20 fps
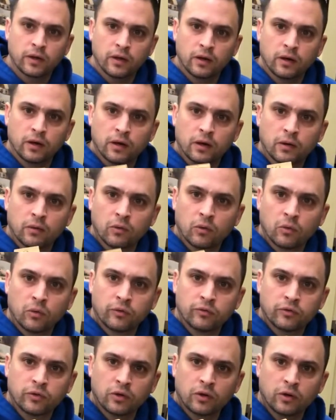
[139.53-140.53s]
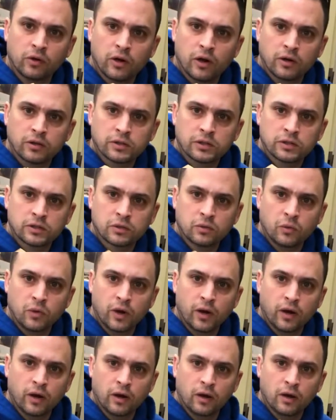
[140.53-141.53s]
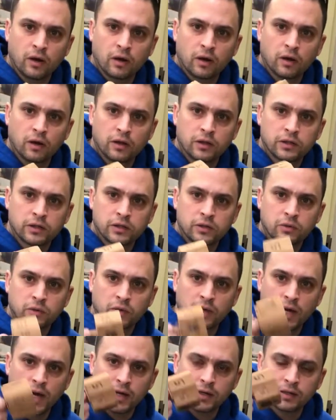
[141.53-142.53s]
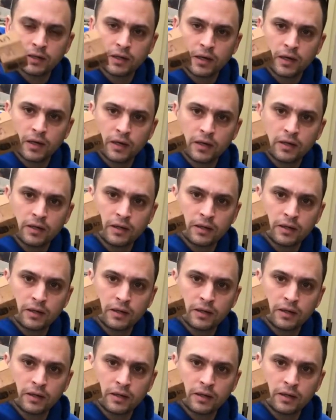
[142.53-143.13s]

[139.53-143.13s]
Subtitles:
here where we've turned our square into an octagon.